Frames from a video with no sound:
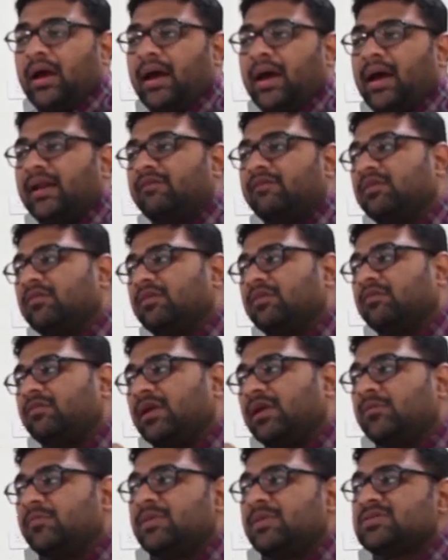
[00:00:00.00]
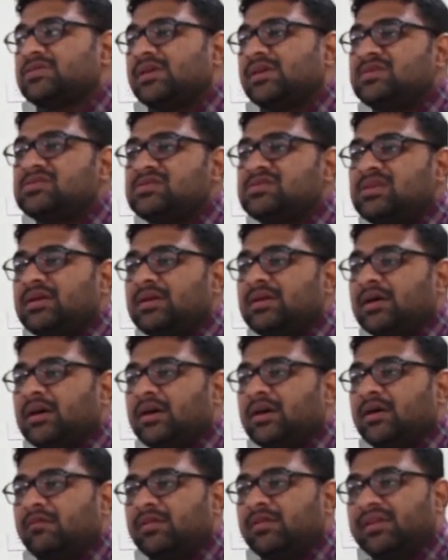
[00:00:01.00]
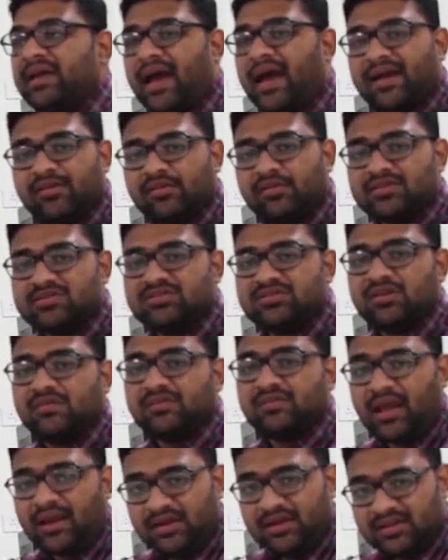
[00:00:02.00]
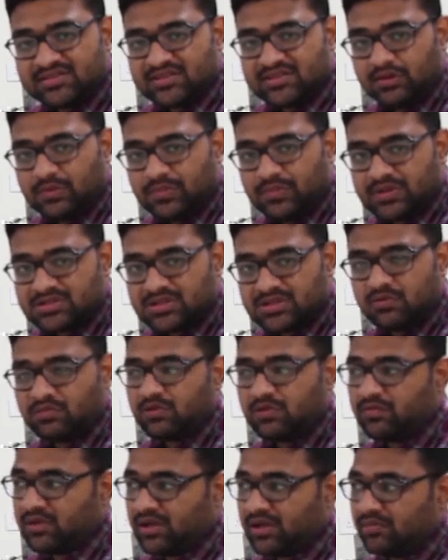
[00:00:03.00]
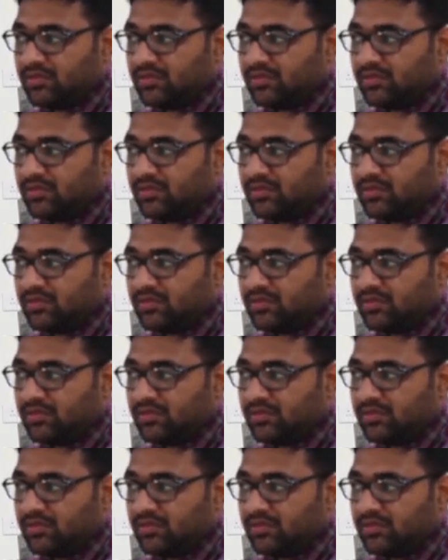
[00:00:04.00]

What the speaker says: and we were very much easily with the accuracy of 97% we were